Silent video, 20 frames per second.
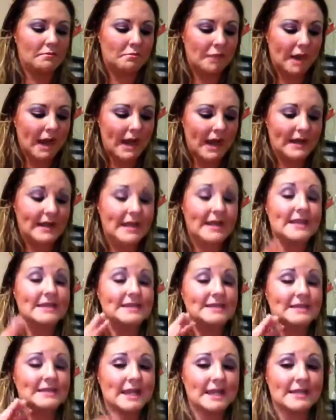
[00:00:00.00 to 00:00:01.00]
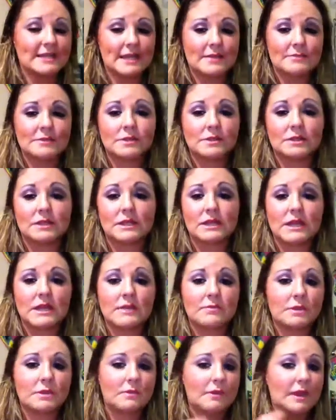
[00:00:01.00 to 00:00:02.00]
But it does absolutely
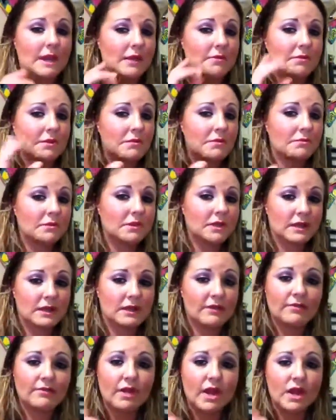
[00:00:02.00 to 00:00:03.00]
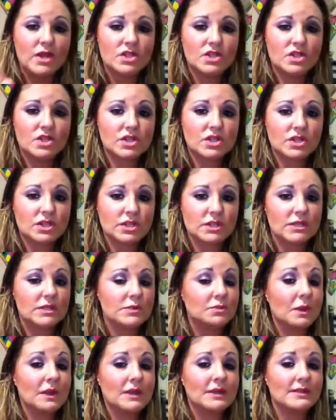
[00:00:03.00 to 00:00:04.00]
keep your makeup completely fresh, just
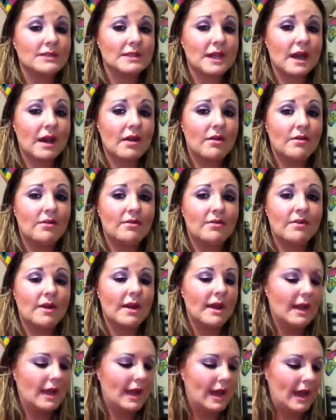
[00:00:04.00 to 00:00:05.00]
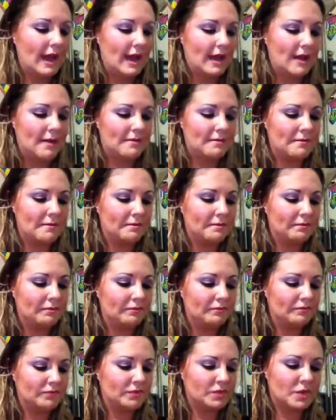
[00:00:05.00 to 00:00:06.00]
as well as the e.l.f.
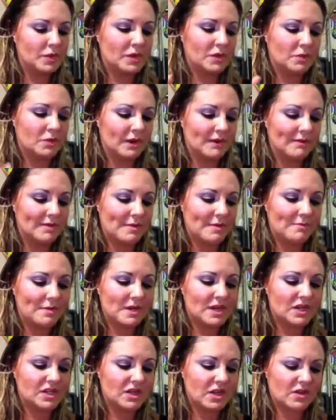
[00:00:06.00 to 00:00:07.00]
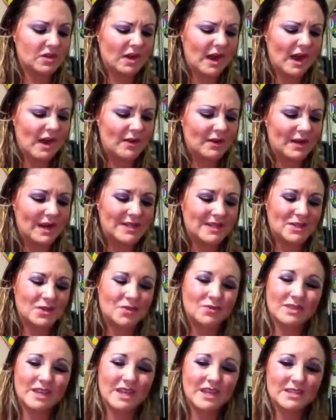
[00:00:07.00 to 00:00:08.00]
Do either one of them beat each other out? I
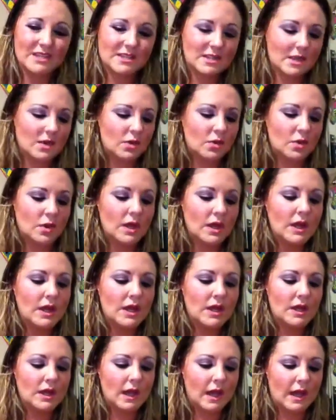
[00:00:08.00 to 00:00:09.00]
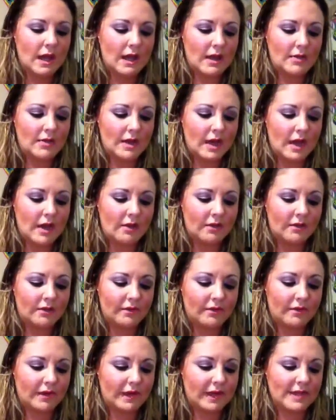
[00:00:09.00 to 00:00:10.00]
don't think so. The
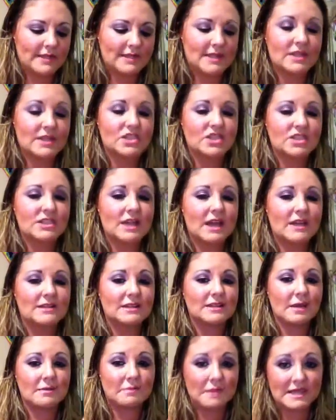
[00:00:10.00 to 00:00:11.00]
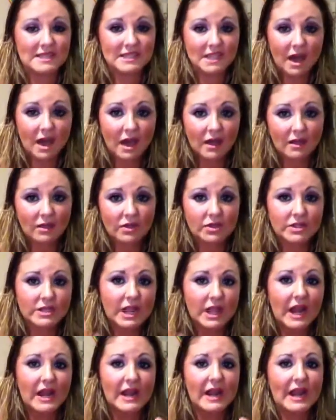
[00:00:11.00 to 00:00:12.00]
e.l.f., like I said, just has that base color to
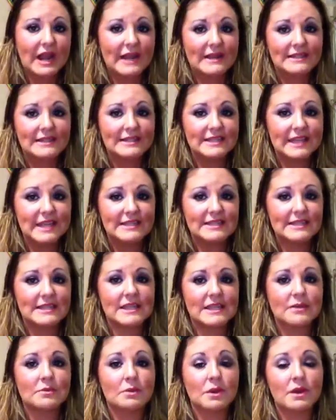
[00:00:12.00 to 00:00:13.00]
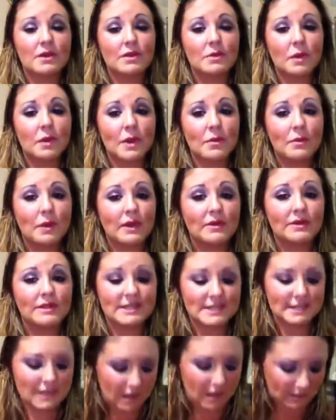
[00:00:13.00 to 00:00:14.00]
kind of add intensity, where the Wet n Wild
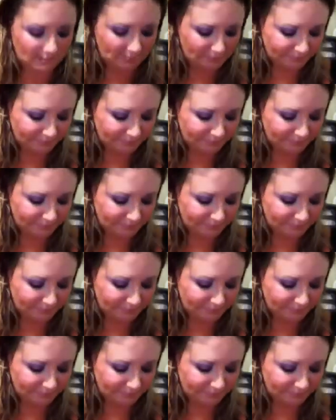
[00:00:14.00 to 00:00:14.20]
does not.